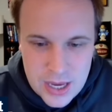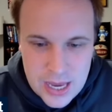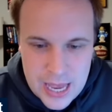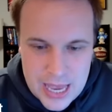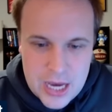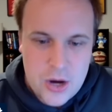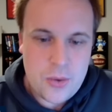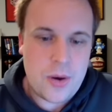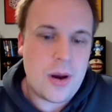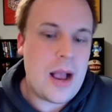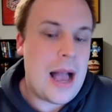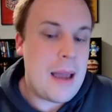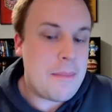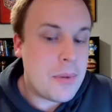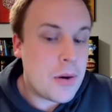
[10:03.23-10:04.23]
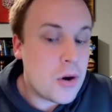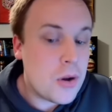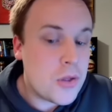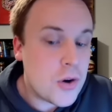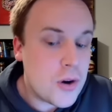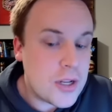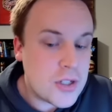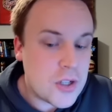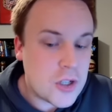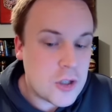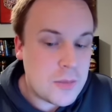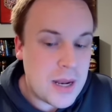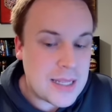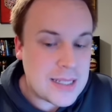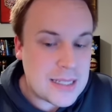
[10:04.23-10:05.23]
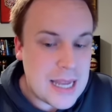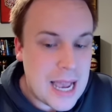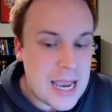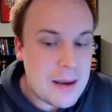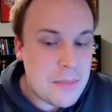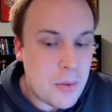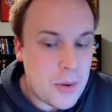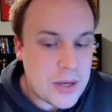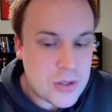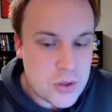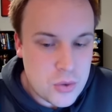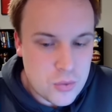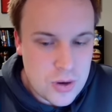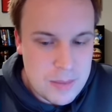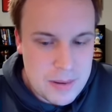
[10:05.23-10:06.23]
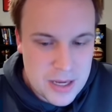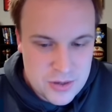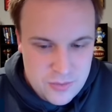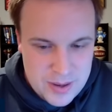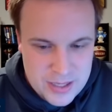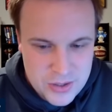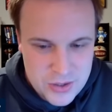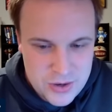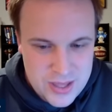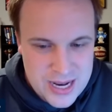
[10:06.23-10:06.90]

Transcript: a career high. Per 36 minutes, 9.2 rebounds for Myles Turner.